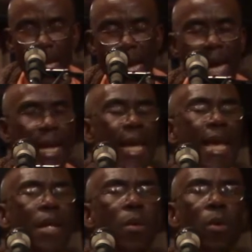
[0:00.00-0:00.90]
And
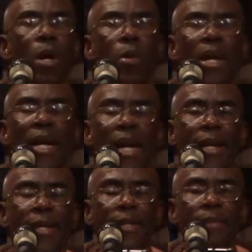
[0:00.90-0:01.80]
anyone who
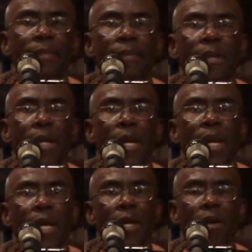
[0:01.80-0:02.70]
encountered him,
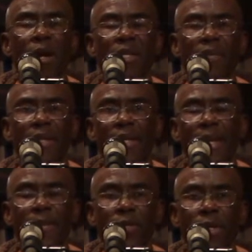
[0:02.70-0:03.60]
he cultivated
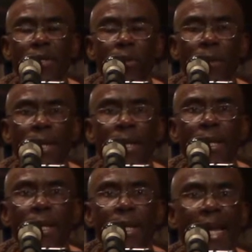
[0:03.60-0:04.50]
them in such a way
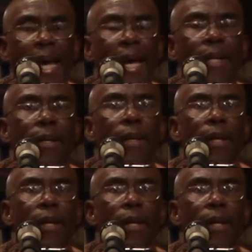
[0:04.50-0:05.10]
that